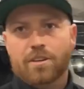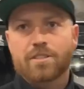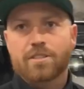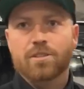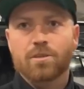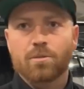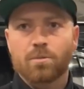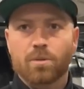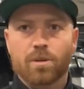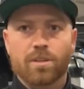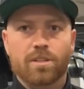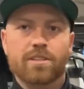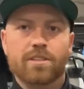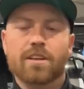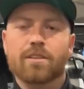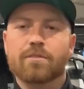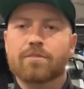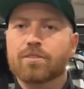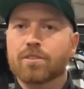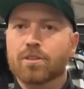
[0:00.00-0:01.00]
it's a wood
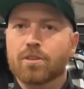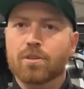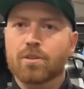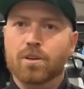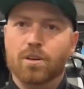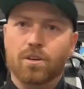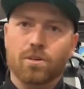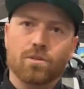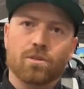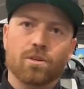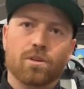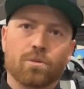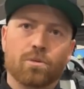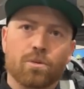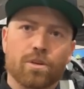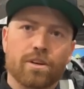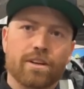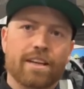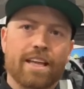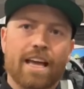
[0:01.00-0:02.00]
subfloor or
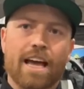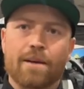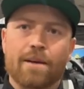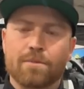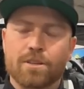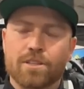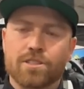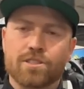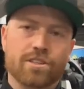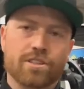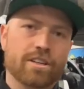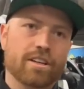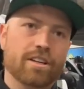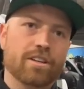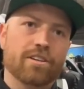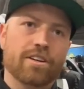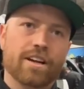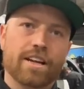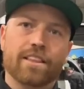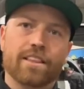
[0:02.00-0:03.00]
wooden cabinetry
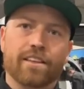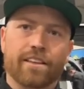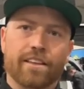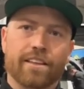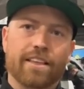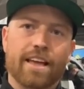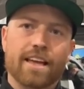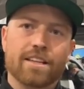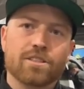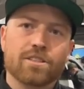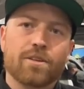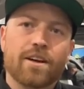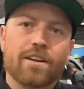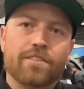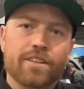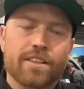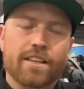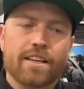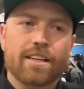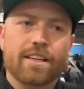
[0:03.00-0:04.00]
or anything like that. So
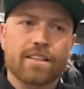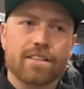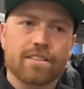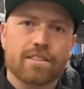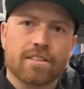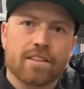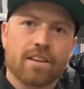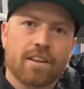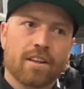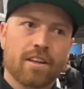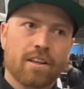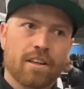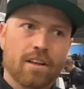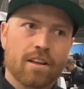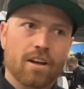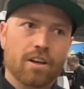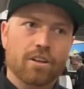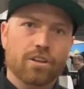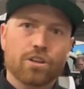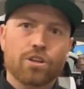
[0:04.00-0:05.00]
everything is
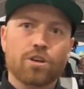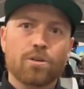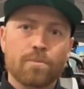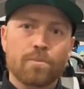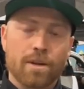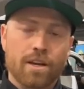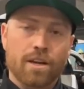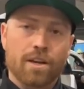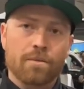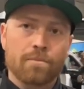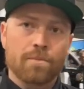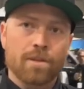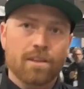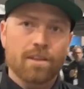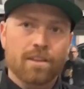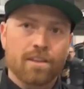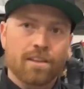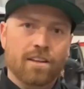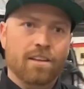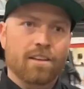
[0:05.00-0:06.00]
aluminum
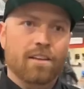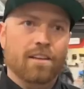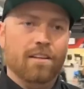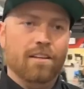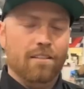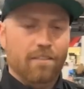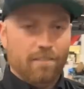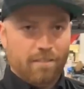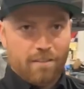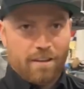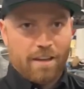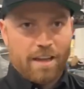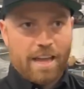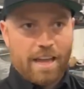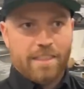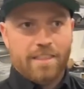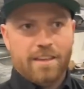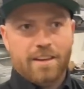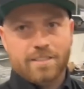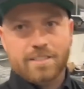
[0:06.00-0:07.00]

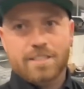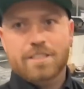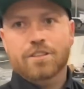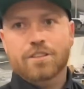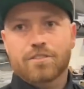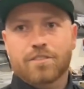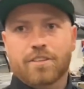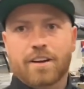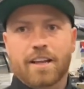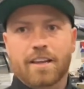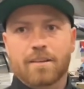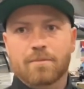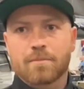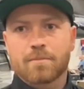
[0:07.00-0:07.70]
and then a steel frame.